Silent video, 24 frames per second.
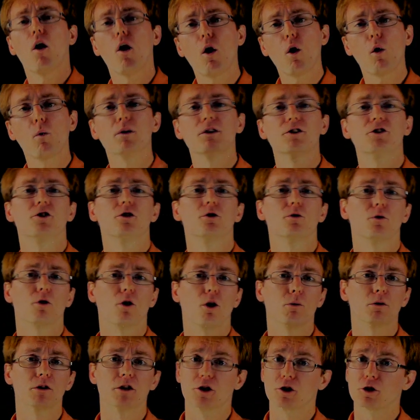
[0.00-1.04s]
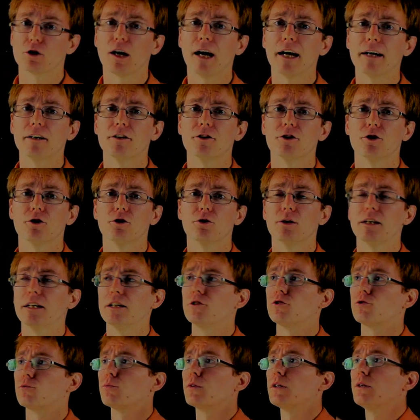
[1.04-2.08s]
always do or always try to do
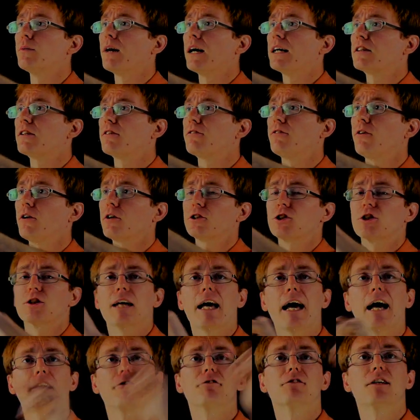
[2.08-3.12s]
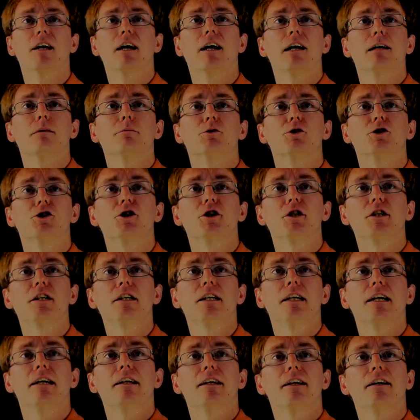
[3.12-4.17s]
is rewrite the function f times g
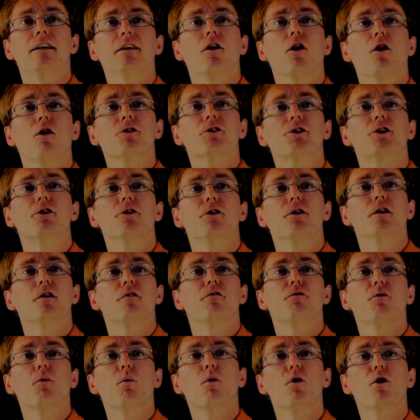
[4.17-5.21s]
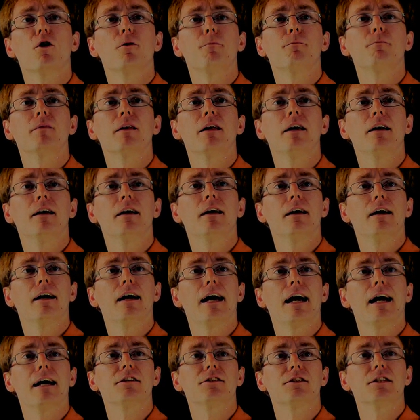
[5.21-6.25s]
in an alternative form
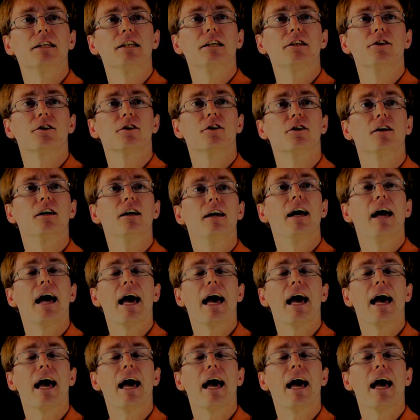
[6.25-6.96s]
as either